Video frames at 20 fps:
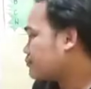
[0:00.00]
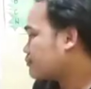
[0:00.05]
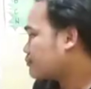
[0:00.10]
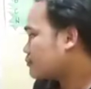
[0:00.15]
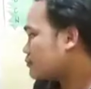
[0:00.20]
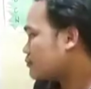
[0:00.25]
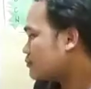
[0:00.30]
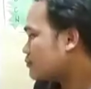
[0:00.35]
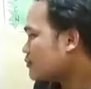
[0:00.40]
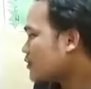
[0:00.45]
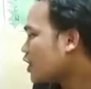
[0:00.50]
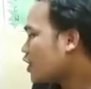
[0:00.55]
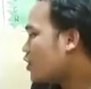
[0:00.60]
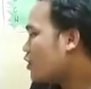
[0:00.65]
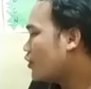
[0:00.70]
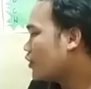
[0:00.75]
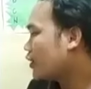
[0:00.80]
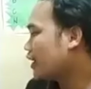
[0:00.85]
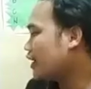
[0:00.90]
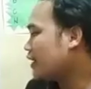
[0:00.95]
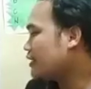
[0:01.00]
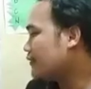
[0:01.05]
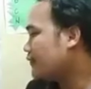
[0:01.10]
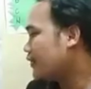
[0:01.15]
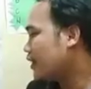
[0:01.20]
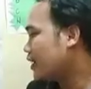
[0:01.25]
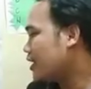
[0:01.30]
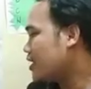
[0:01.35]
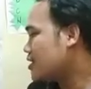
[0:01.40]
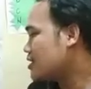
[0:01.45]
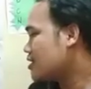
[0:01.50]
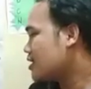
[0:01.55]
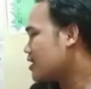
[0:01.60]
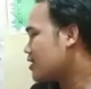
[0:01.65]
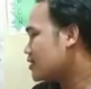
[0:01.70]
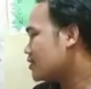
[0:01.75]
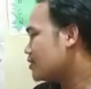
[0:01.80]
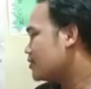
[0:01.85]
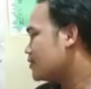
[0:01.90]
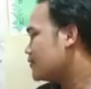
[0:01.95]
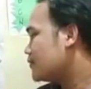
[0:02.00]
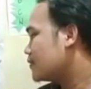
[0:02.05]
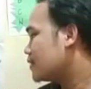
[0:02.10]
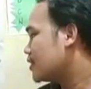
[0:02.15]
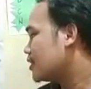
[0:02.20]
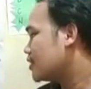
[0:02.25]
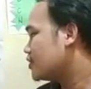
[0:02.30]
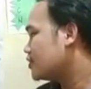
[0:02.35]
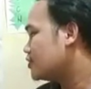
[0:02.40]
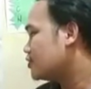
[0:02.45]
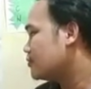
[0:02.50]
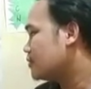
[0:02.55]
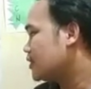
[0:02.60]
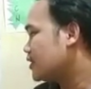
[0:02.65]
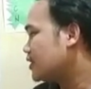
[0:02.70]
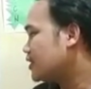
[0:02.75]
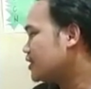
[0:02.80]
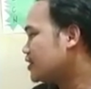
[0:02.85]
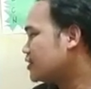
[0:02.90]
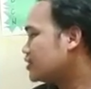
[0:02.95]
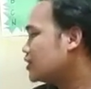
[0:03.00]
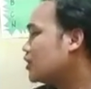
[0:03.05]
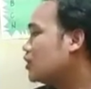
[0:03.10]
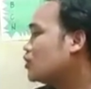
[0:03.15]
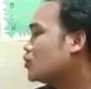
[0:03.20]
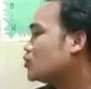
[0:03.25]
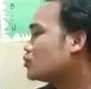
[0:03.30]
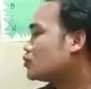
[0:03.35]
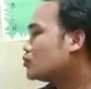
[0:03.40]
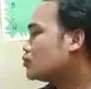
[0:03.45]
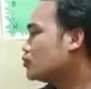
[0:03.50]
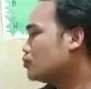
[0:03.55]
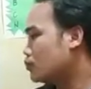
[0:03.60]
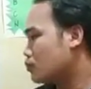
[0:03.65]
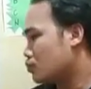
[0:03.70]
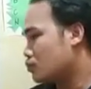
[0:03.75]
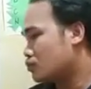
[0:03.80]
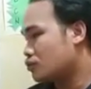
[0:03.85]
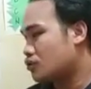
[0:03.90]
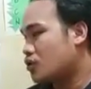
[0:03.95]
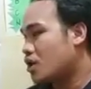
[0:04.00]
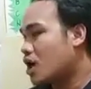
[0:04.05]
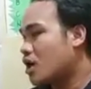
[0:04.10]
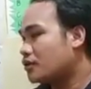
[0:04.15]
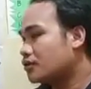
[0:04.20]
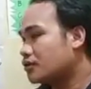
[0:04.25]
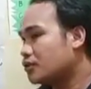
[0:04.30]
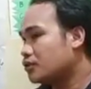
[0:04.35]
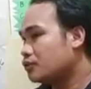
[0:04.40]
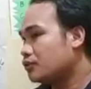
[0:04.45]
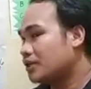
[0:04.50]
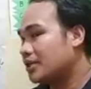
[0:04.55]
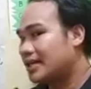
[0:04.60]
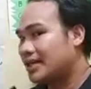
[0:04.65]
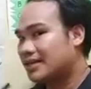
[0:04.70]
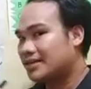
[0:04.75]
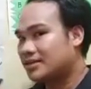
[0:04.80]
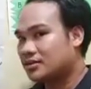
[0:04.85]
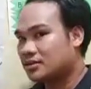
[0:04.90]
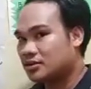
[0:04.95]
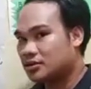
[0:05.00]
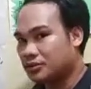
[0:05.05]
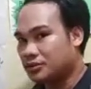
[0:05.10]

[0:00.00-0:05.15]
Okay, the valence electron of calcium is 2. So how did we get 2?